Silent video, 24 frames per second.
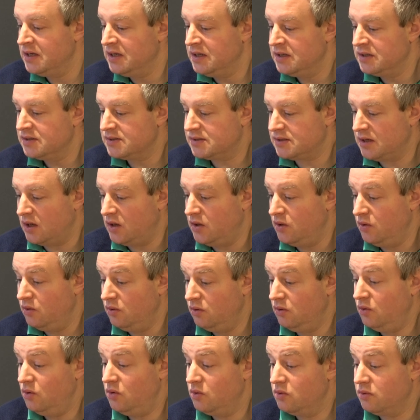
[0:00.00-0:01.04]
So
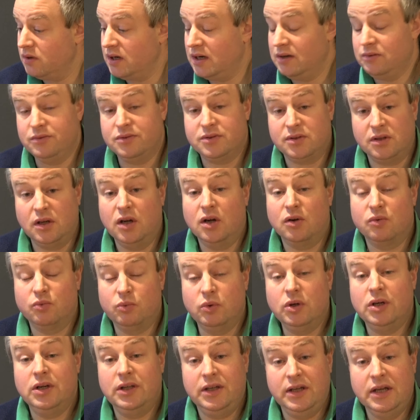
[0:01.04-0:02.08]
all around a
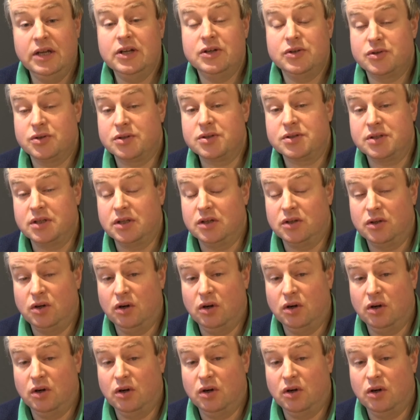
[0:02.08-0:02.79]
really interesting